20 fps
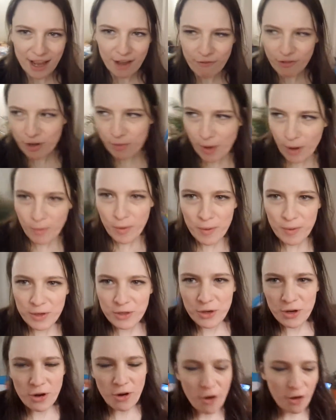the oven while we were
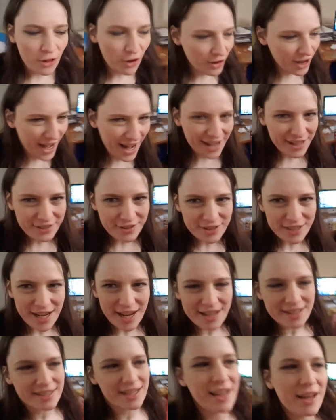doing all our
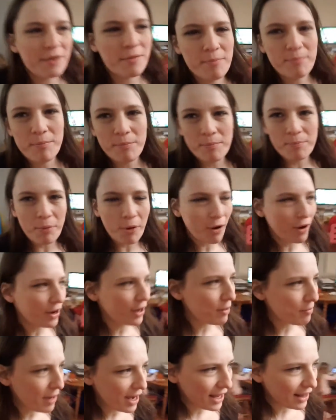exercising and
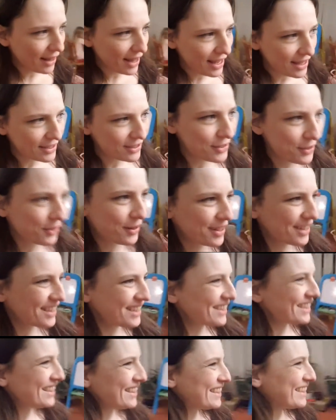boy are my legs sore.
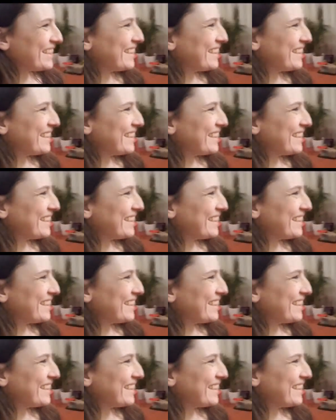I, know